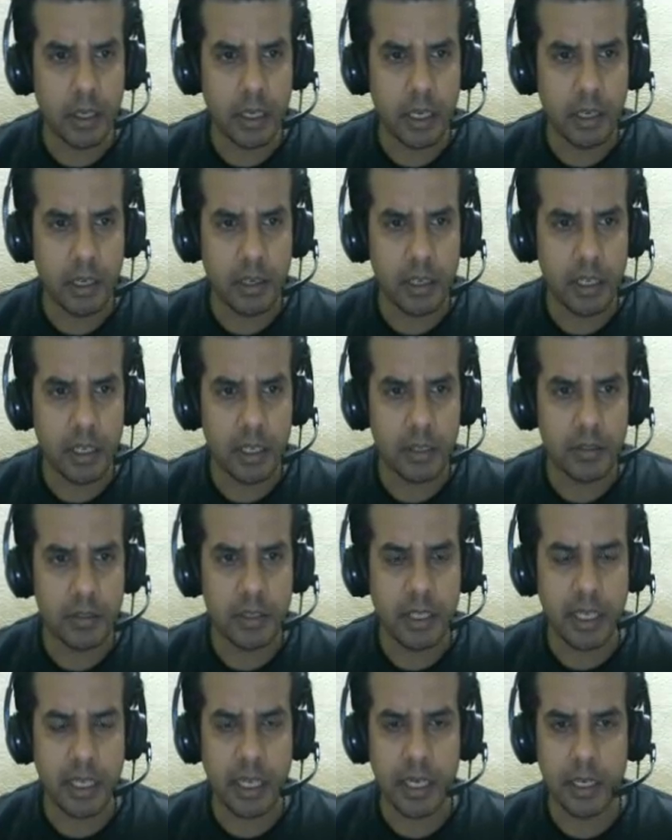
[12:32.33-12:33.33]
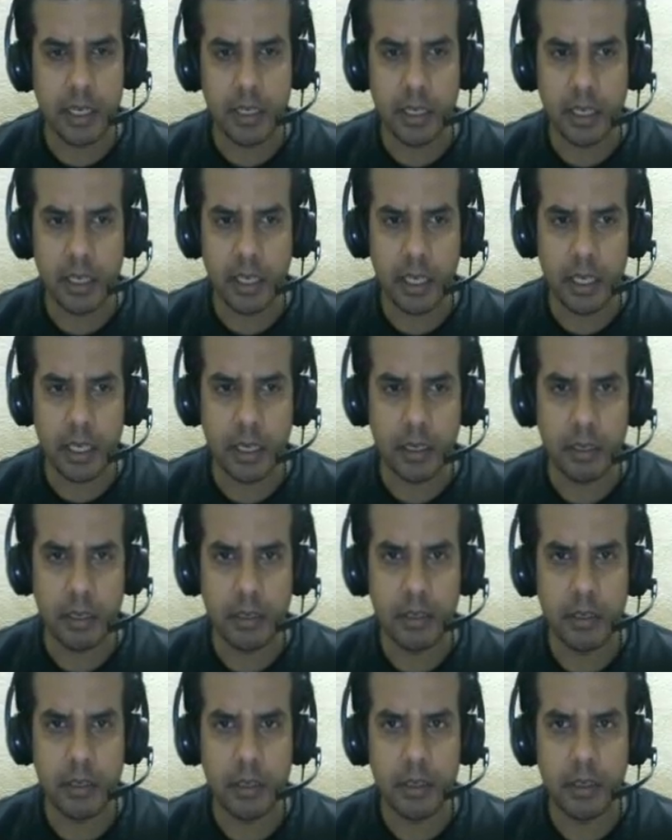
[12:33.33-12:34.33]
Now I need to scan it again.
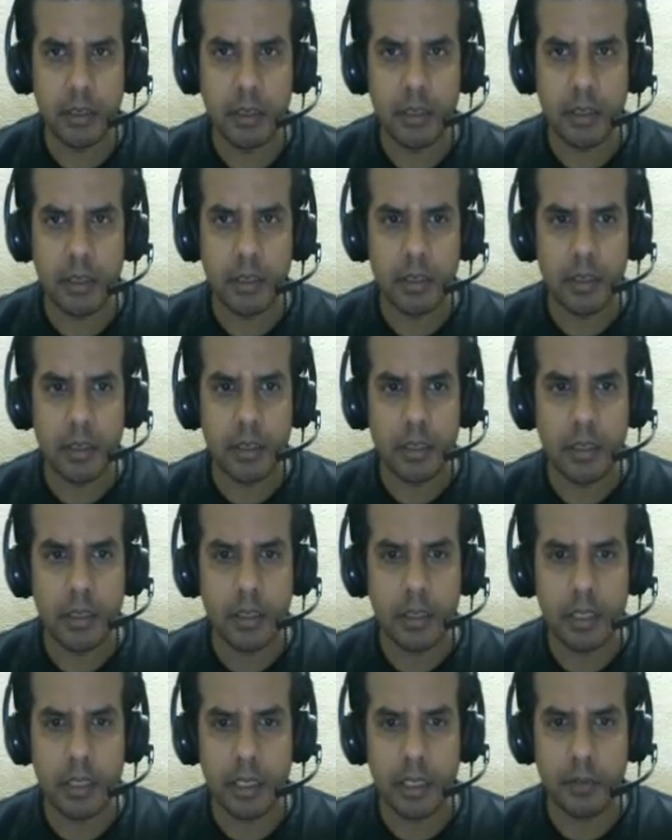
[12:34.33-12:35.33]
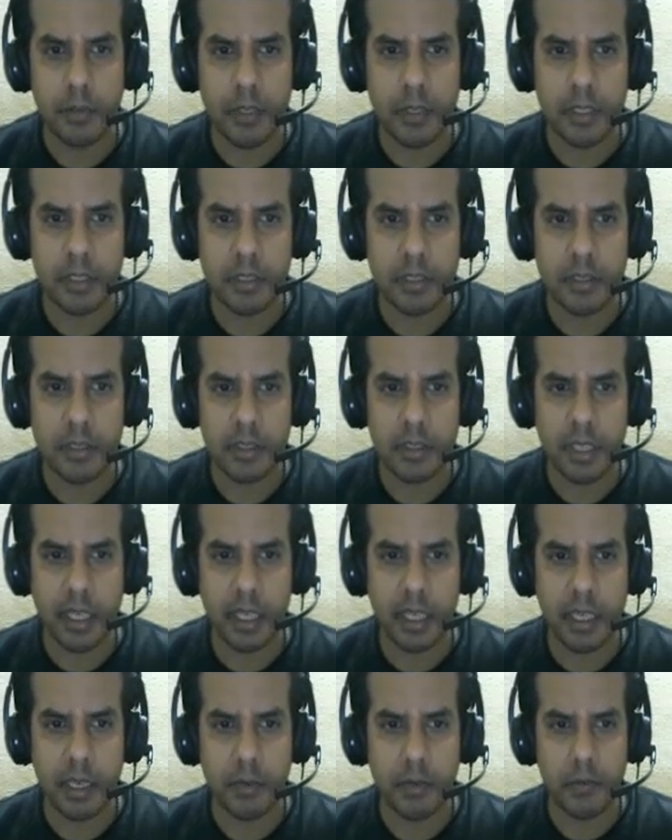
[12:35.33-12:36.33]
I was just
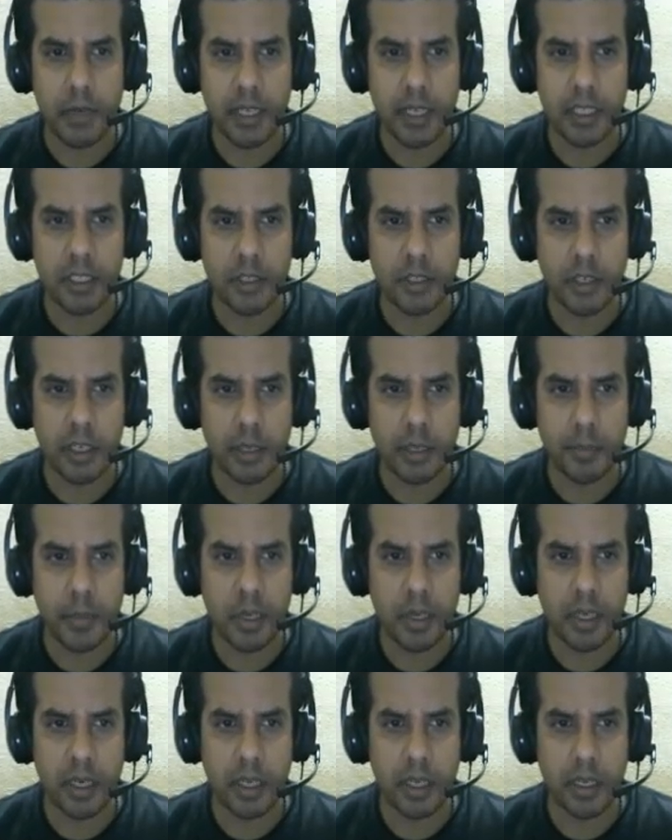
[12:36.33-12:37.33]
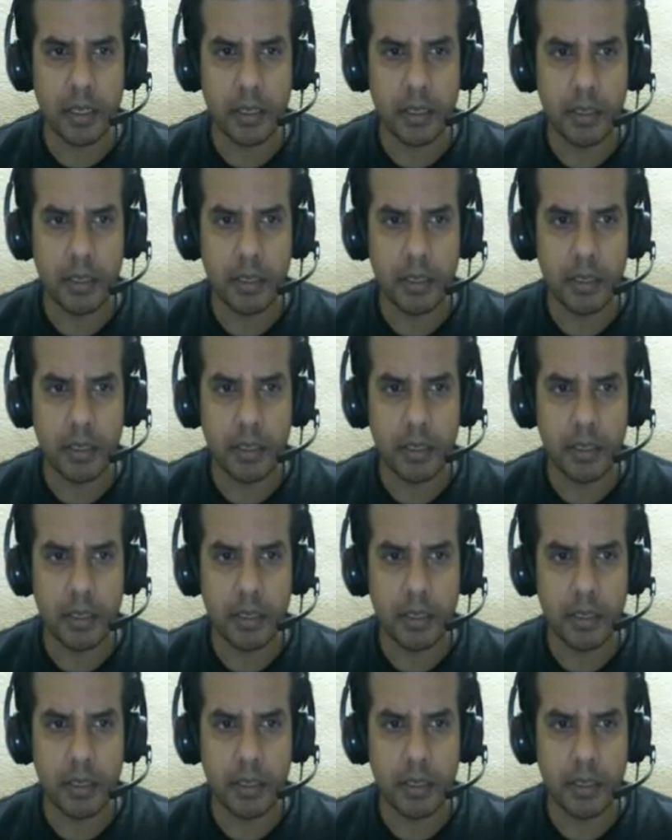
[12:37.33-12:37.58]
thinking why it's not appearing.